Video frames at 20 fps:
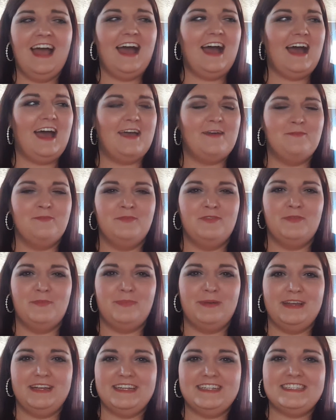I'm the
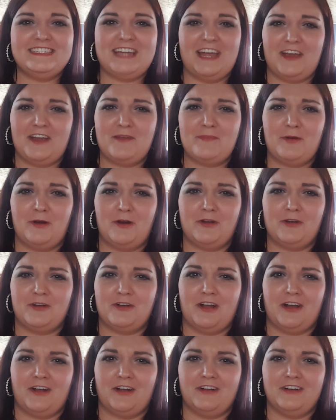biggest Harry Potter
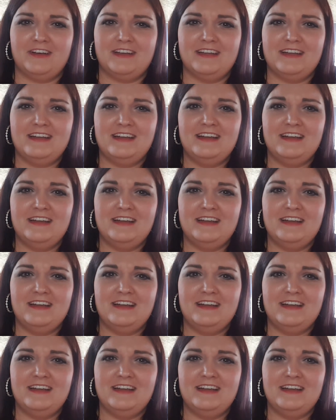nerd.